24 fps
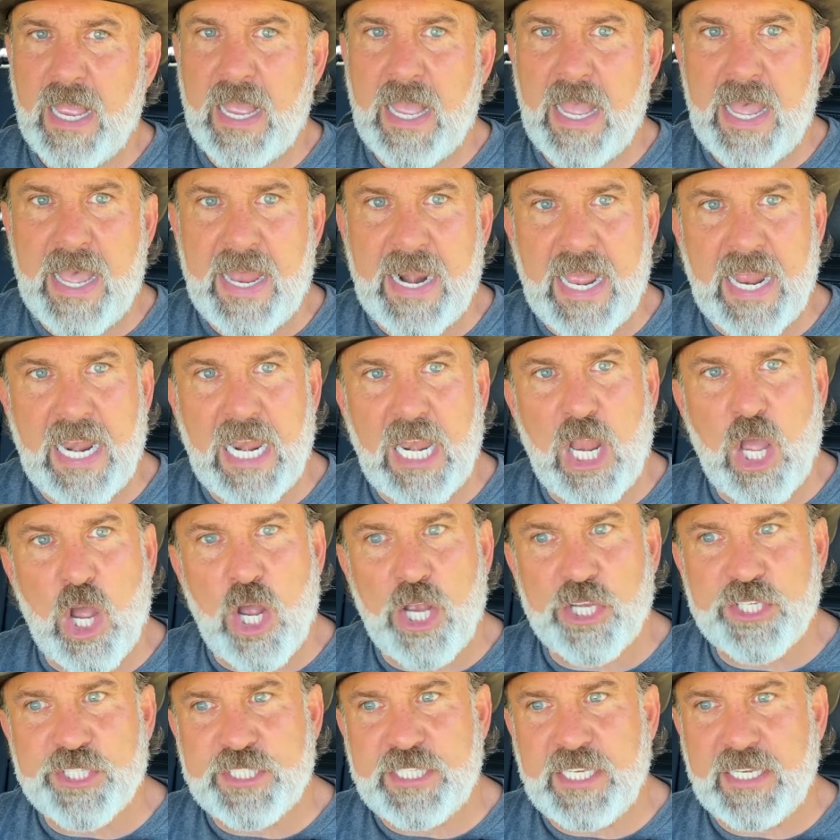and I
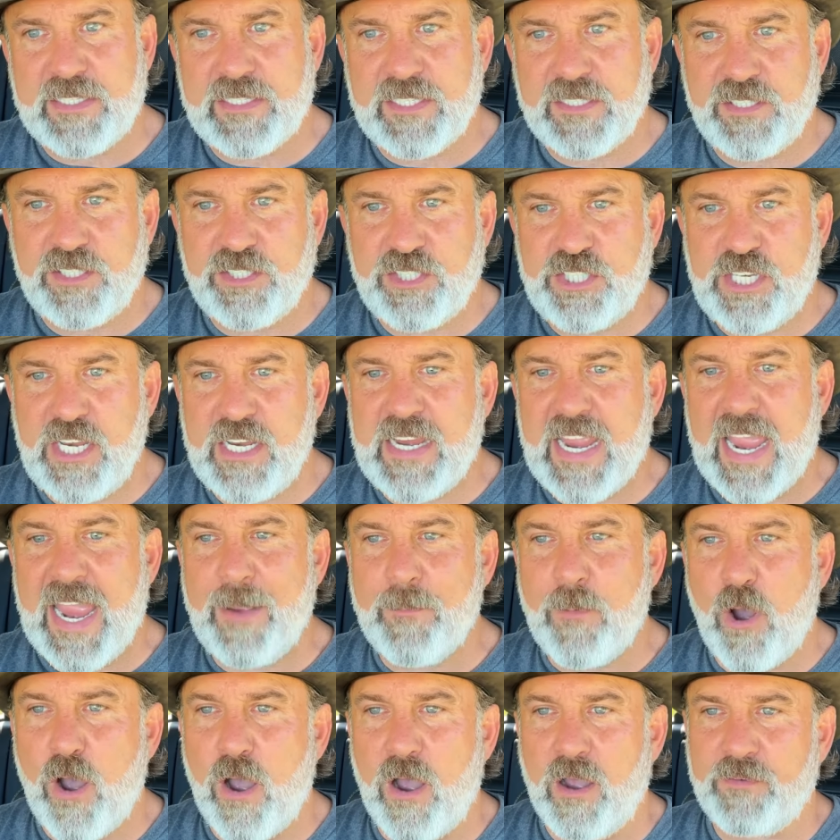lost it. She
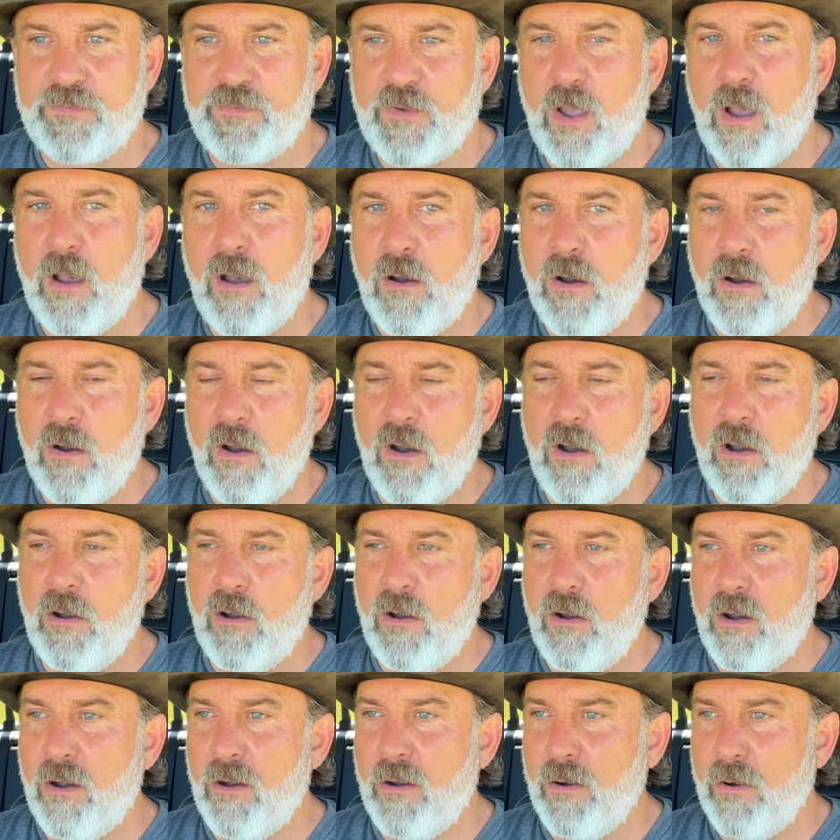came off.
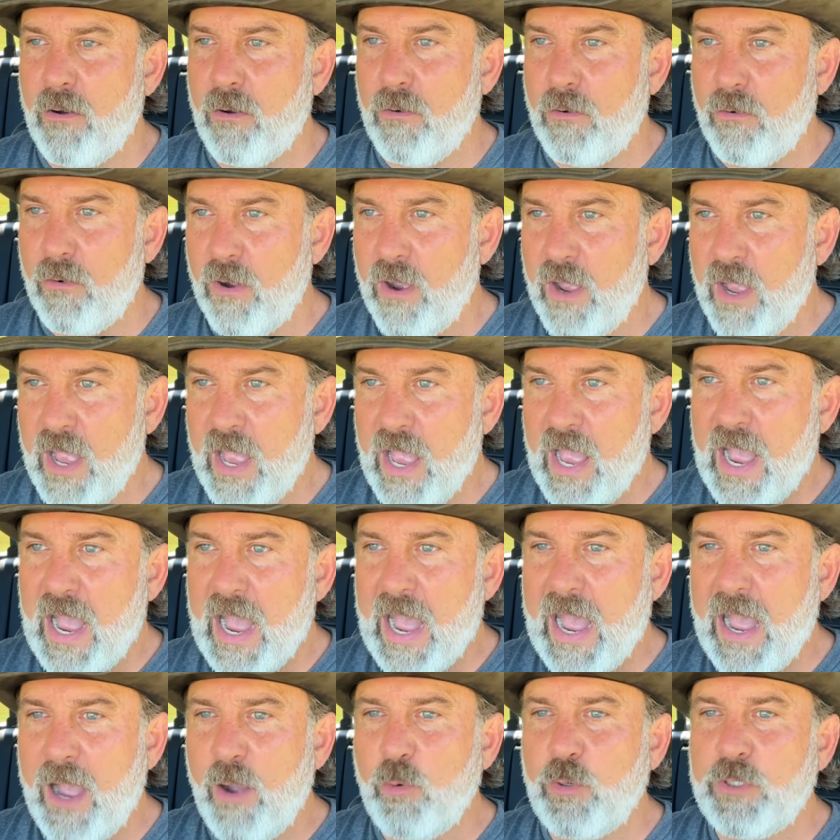Oh,
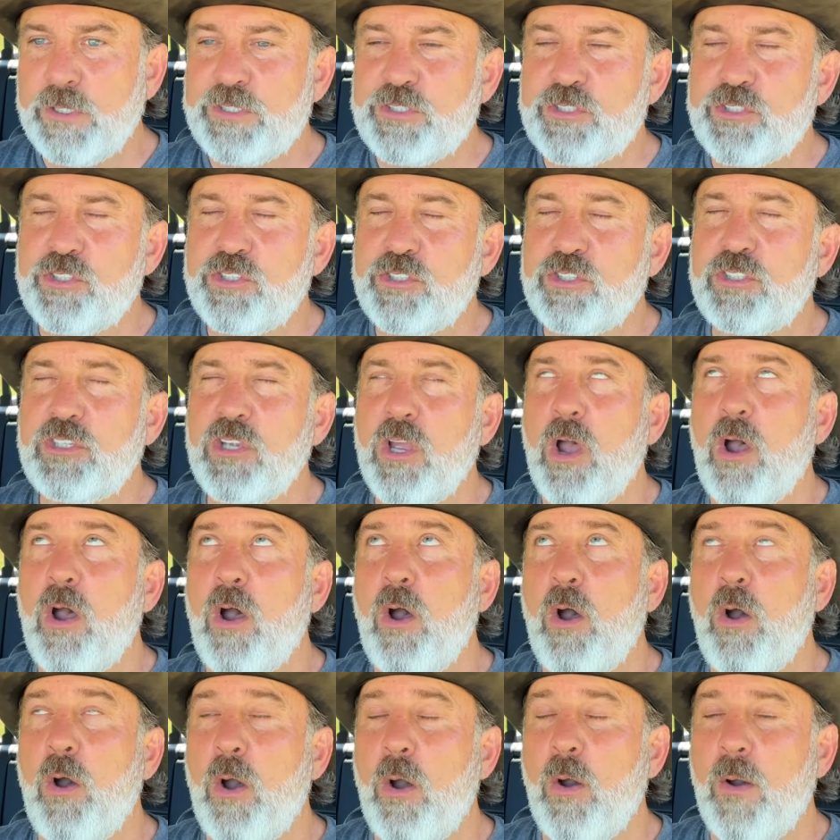I was
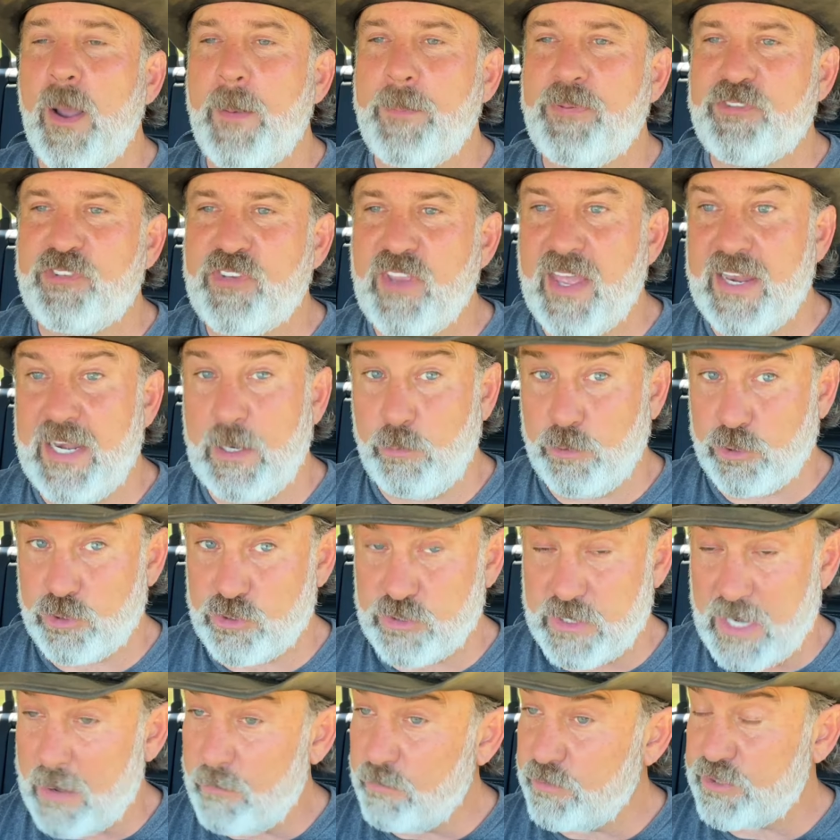so upset. I
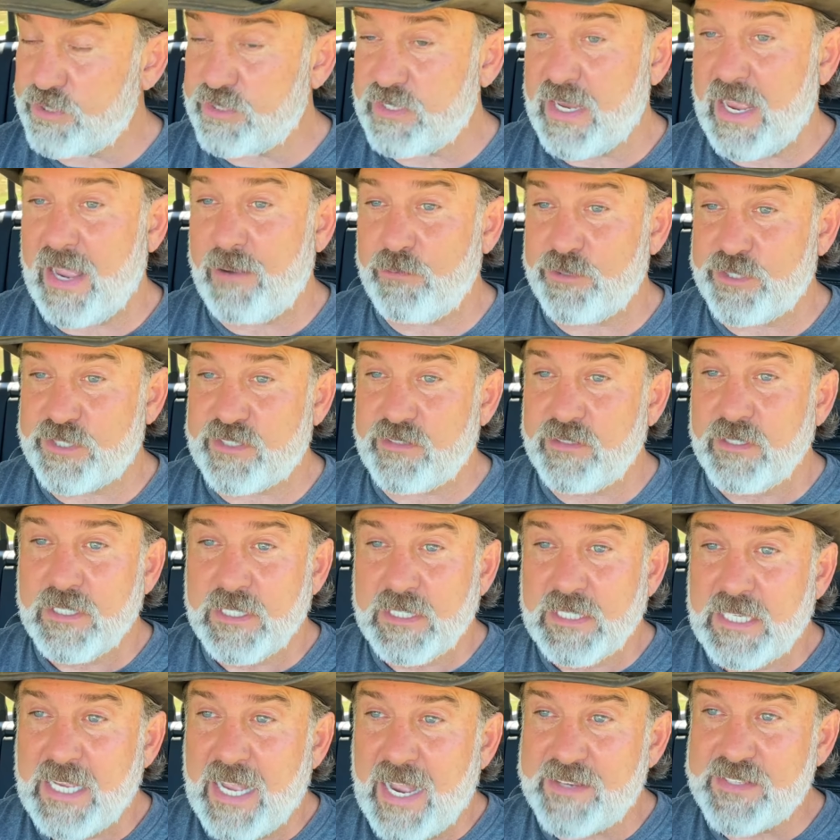was
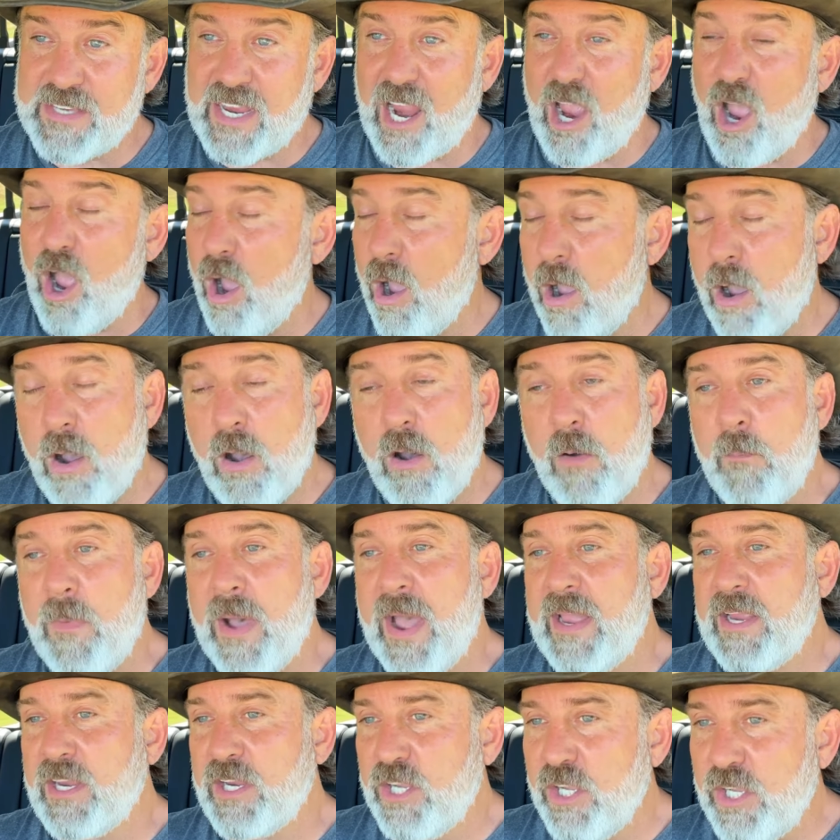like, oh
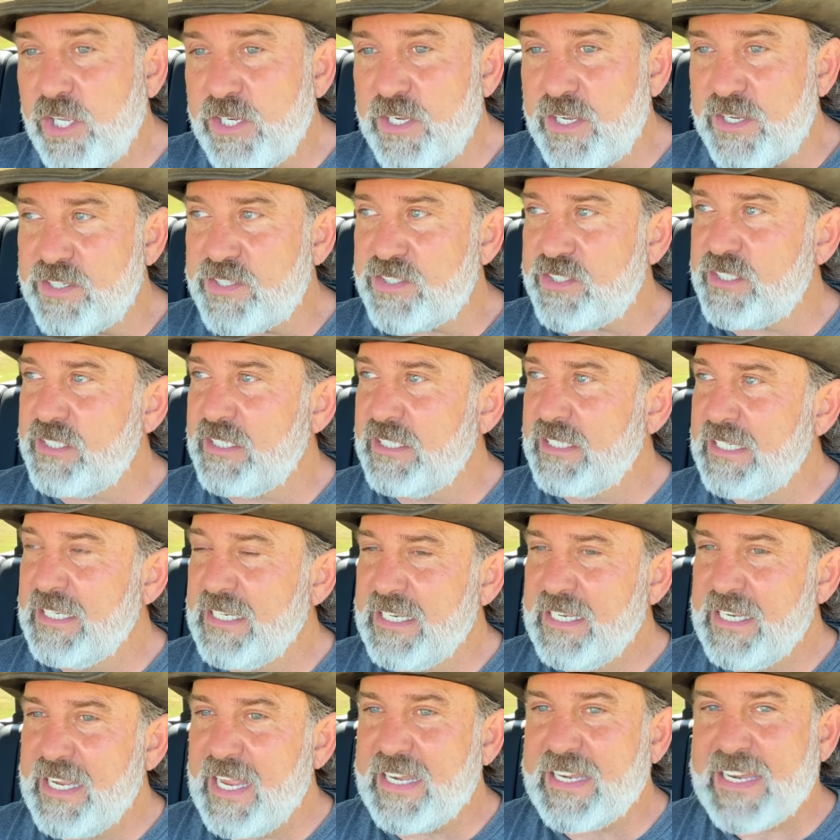my goodness,
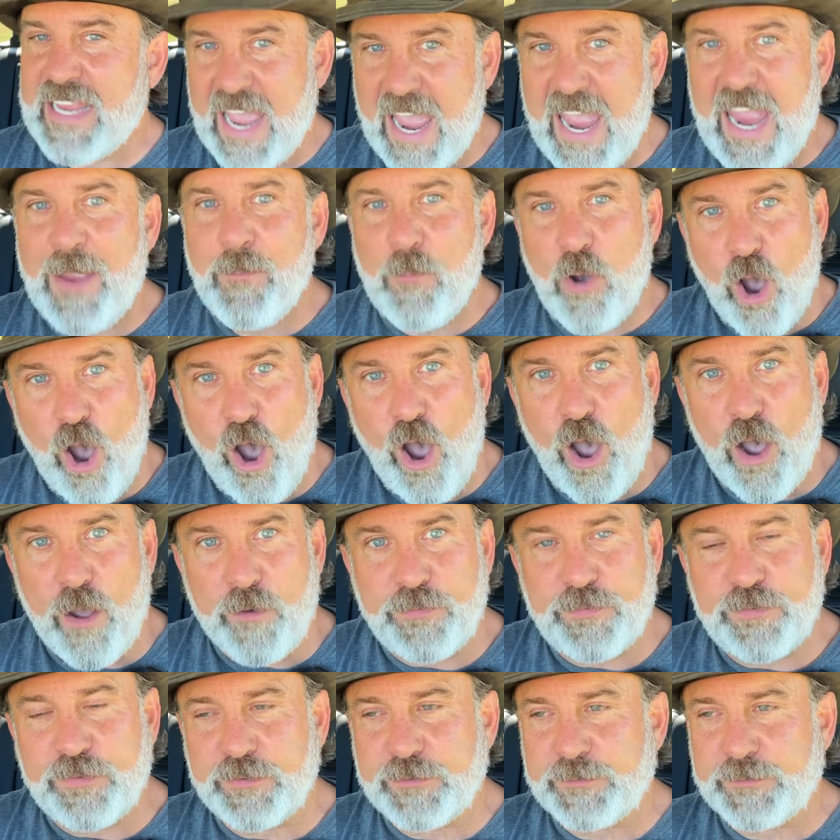it came off.